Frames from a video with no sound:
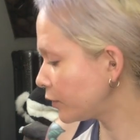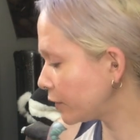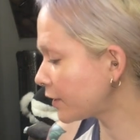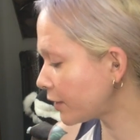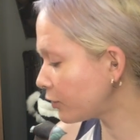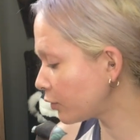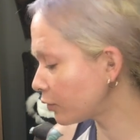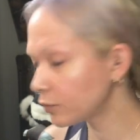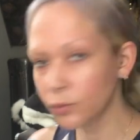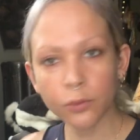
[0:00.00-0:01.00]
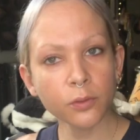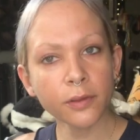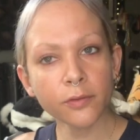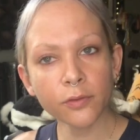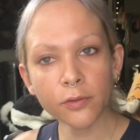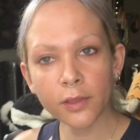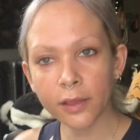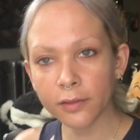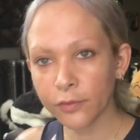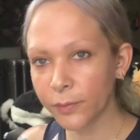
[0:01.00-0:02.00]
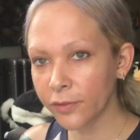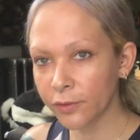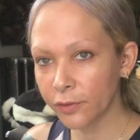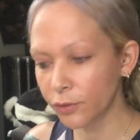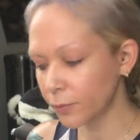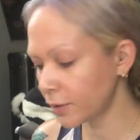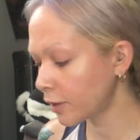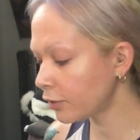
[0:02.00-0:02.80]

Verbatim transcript: you can either, ooh, let's do that, let's mix a little bit.